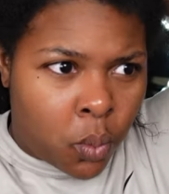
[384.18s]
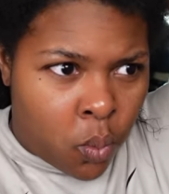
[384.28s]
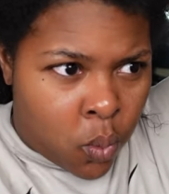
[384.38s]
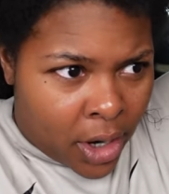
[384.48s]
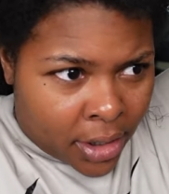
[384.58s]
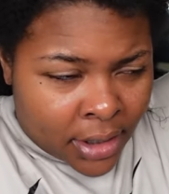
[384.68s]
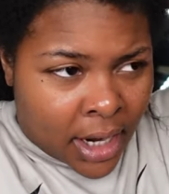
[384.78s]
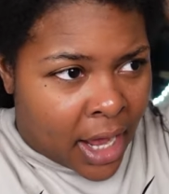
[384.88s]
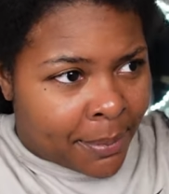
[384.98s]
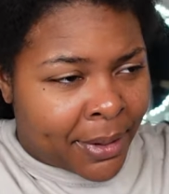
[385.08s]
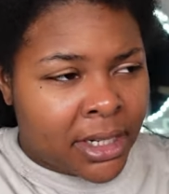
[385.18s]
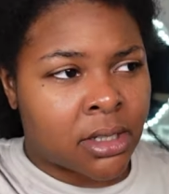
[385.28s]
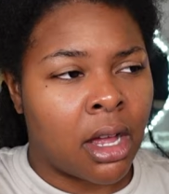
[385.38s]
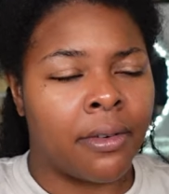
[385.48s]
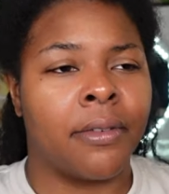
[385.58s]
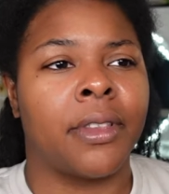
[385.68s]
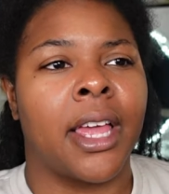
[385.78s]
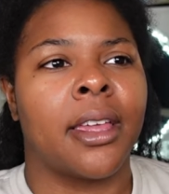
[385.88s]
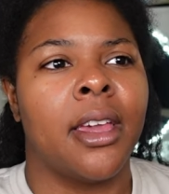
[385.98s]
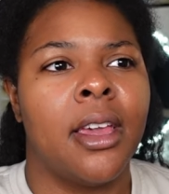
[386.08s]
we're not, based off of
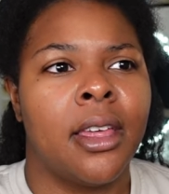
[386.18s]
like